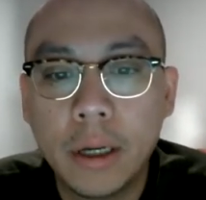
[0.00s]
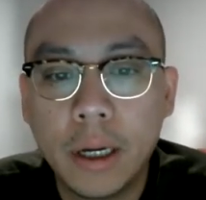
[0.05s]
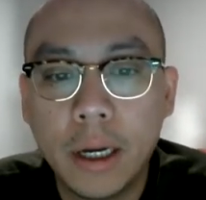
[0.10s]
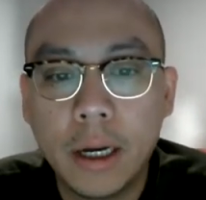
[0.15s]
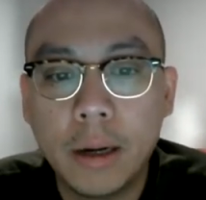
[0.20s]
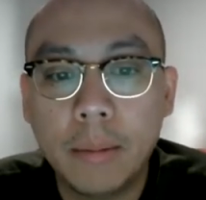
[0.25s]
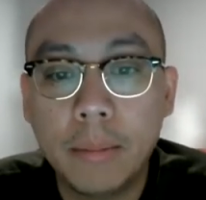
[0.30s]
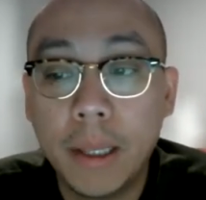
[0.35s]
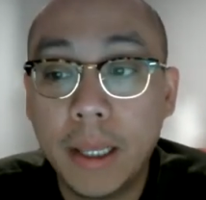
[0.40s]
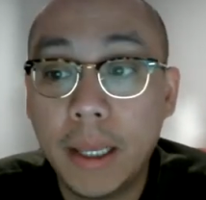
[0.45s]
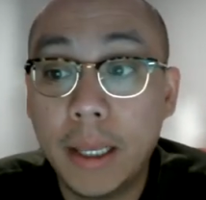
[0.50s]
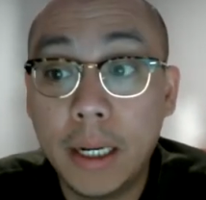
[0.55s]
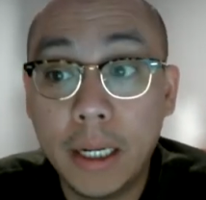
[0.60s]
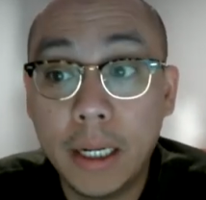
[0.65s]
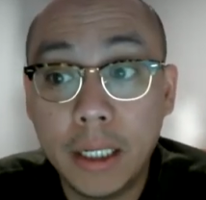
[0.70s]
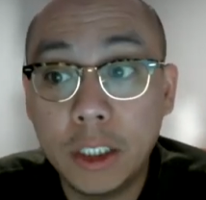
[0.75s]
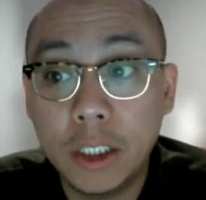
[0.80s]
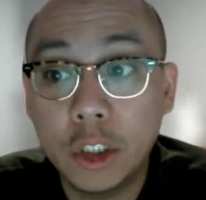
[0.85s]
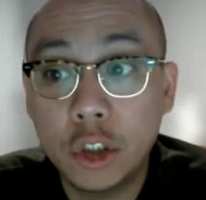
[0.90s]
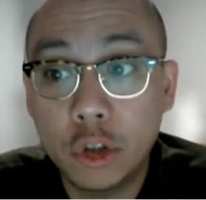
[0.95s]
And
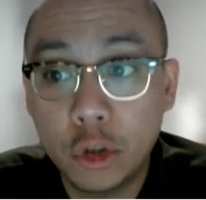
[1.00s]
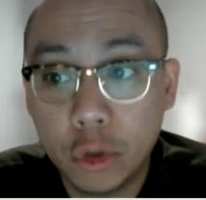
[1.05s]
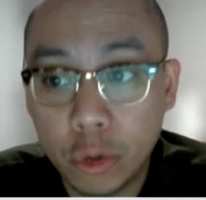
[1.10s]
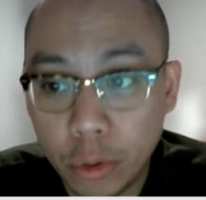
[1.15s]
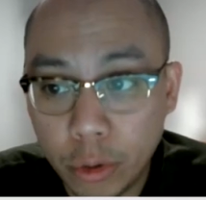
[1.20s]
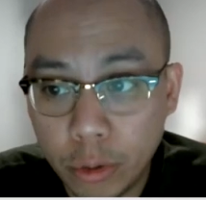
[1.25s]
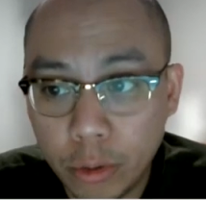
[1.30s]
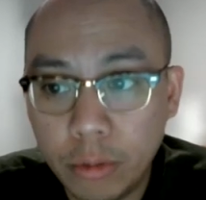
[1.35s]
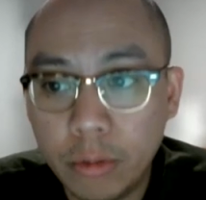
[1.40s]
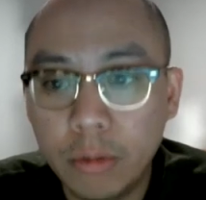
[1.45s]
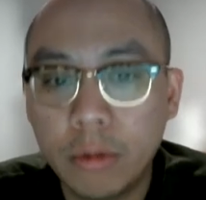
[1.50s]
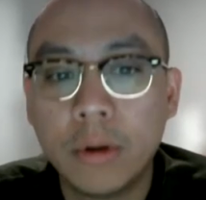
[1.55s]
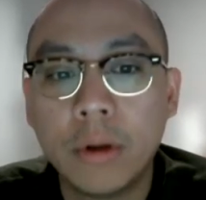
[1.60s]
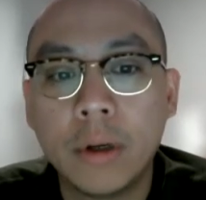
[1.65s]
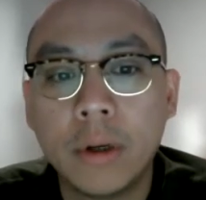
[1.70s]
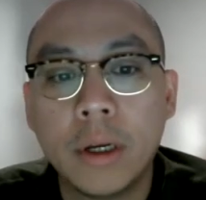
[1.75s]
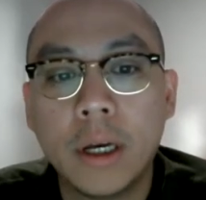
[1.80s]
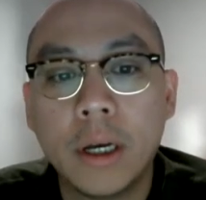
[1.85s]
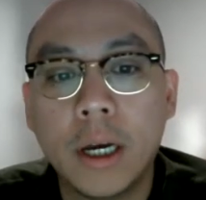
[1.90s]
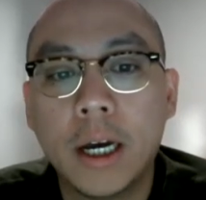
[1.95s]
it is true.
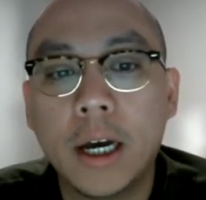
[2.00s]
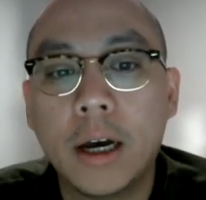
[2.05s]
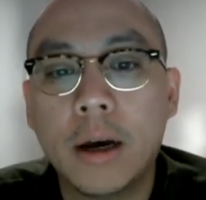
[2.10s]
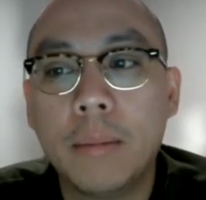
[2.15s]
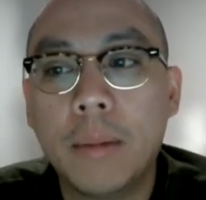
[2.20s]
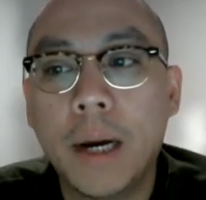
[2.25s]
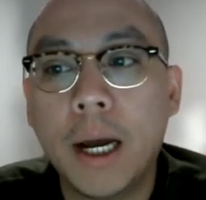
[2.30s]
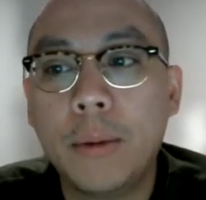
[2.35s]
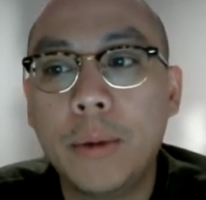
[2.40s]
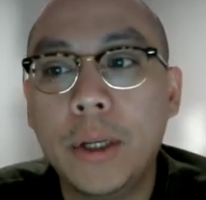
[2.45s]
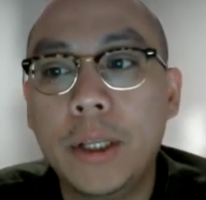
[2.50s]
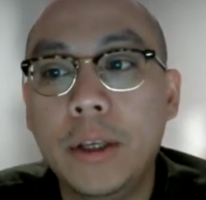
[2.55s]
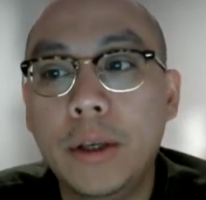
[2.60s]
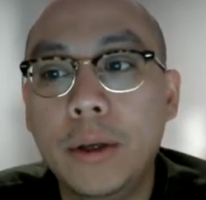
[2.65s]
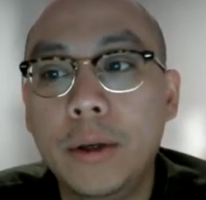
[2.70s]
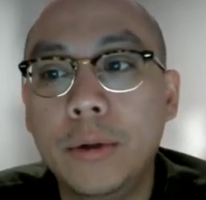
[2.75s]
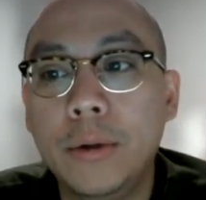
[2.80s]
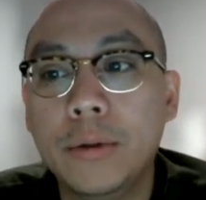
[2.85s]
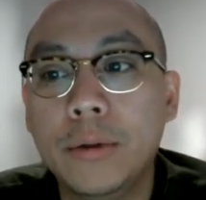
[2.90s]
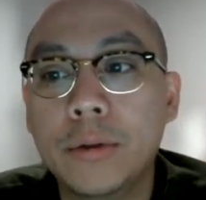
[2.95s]
I would
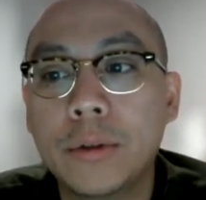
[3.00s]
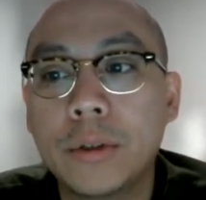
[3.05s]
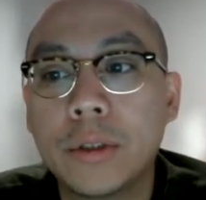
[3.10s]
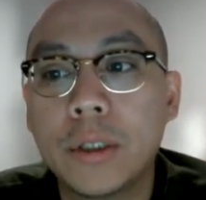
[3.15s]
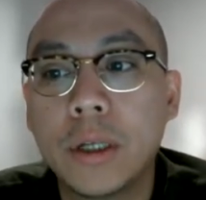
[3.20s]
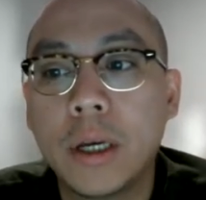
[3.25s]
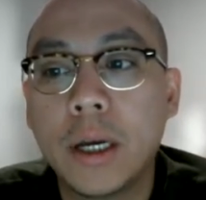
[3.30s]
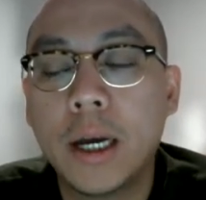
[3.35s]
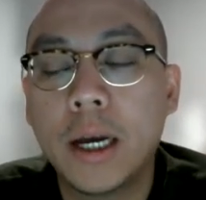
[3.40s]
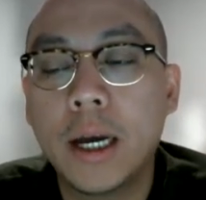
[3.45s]
use